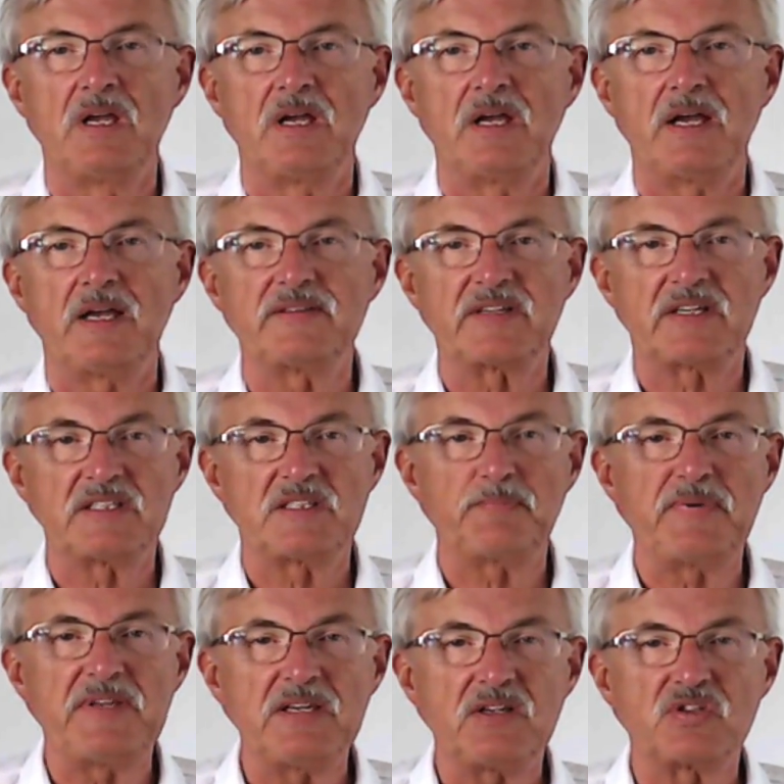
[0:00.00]
As I
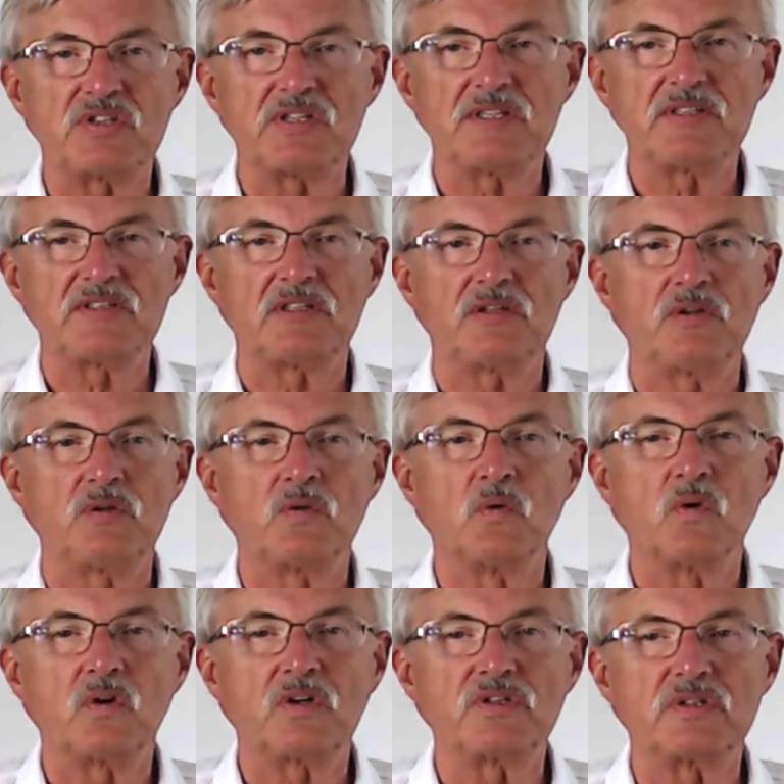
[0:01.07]
speak, she is in New
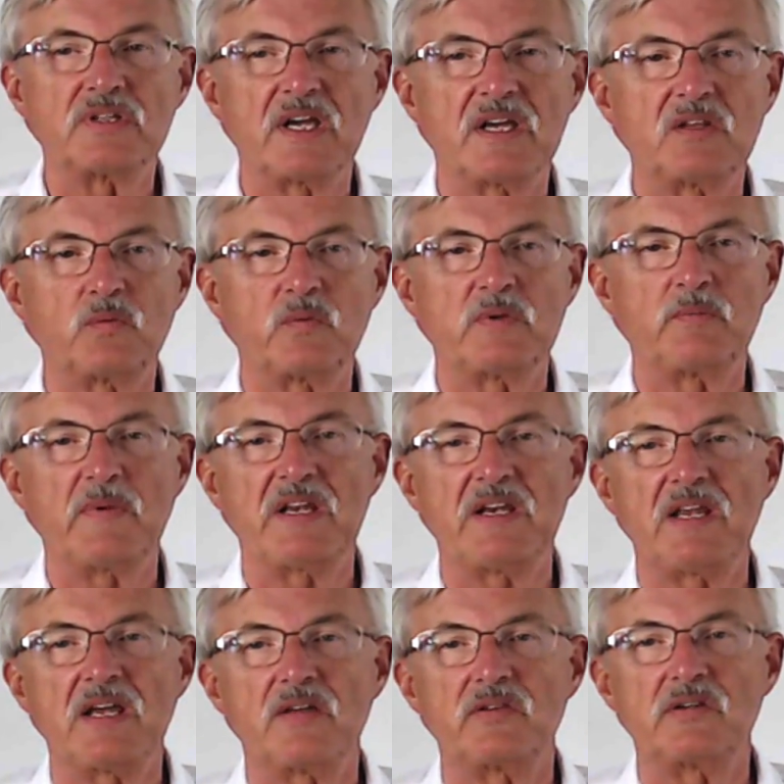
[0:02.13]
York together with
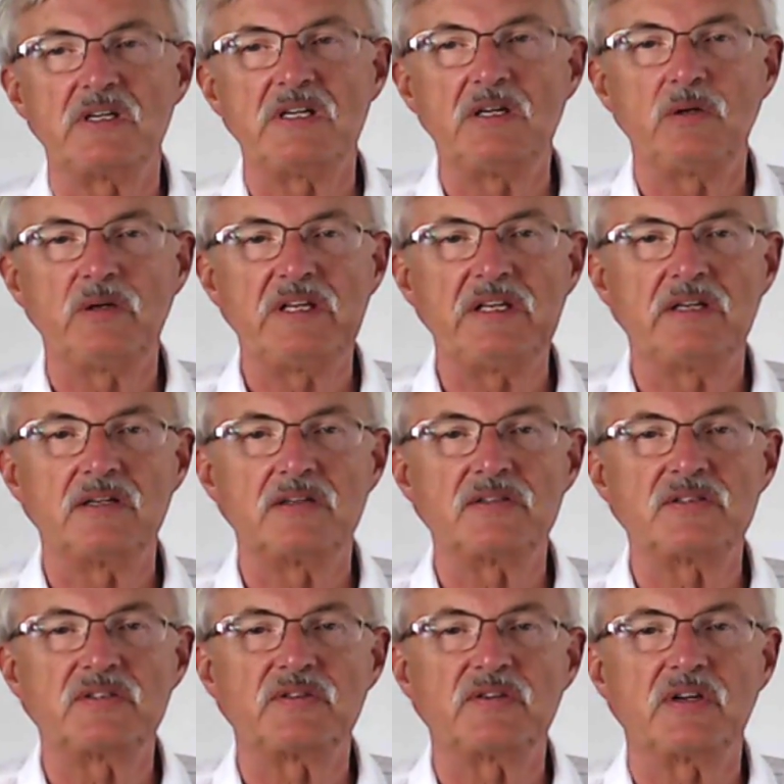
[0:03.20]
many other EU
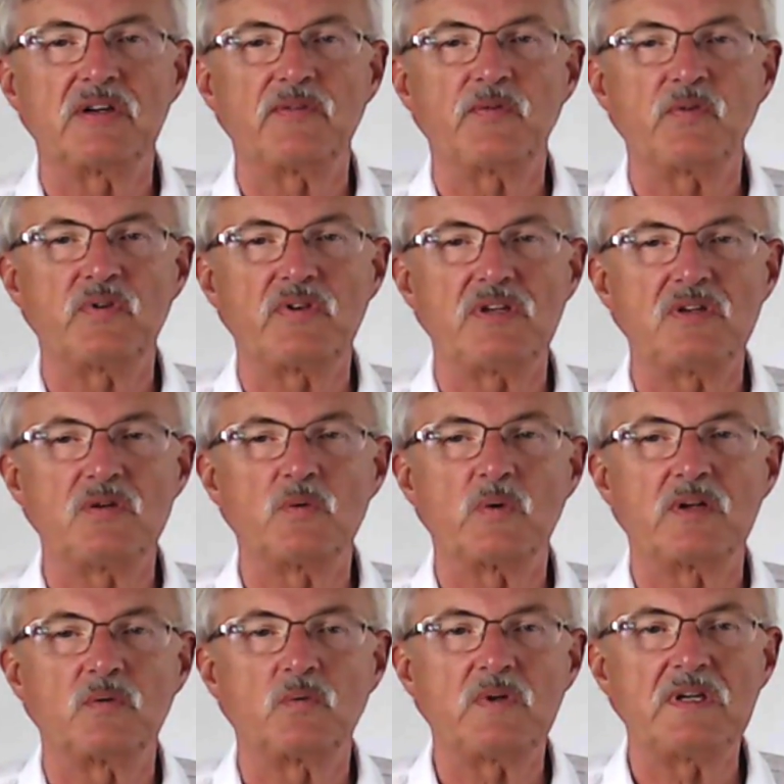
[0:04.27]
leaders for the
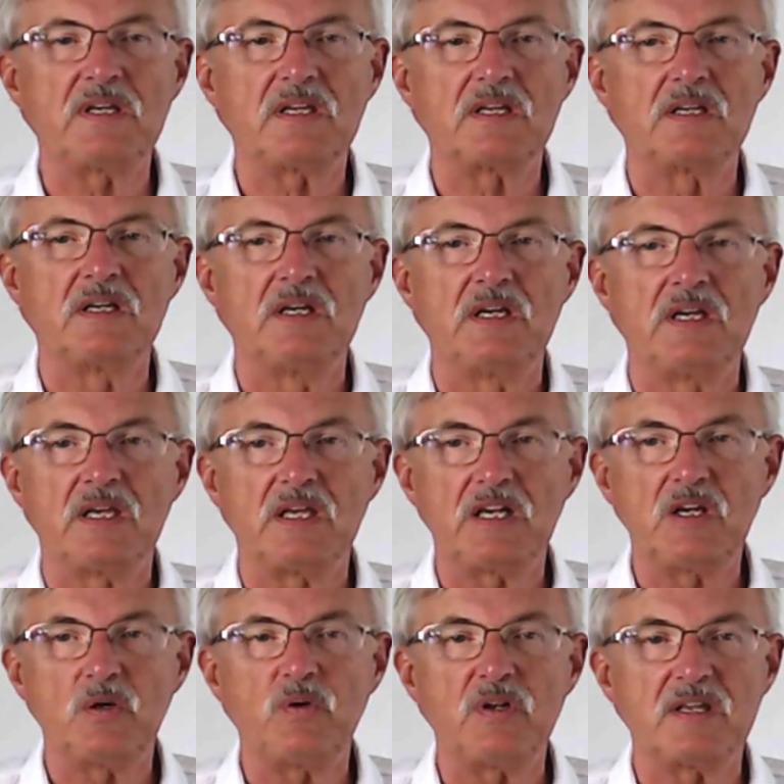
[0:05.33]
UN Week,
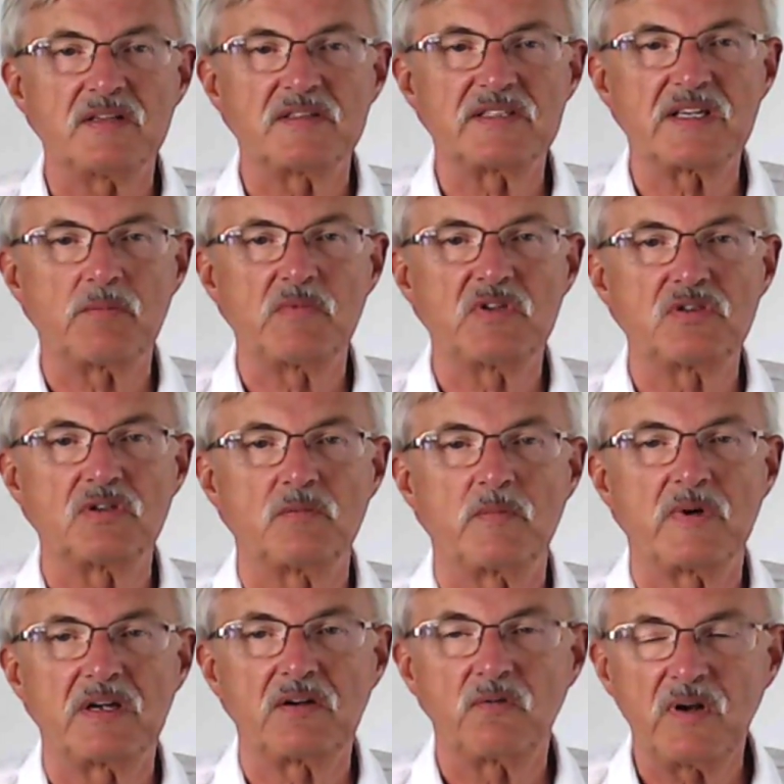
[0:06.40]
including a summit on
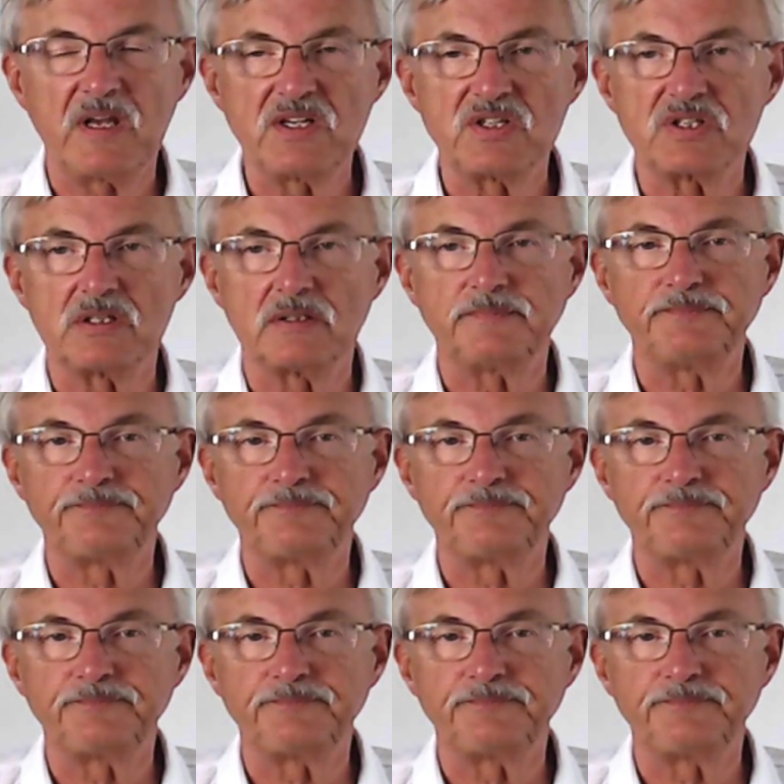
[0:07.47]
migration.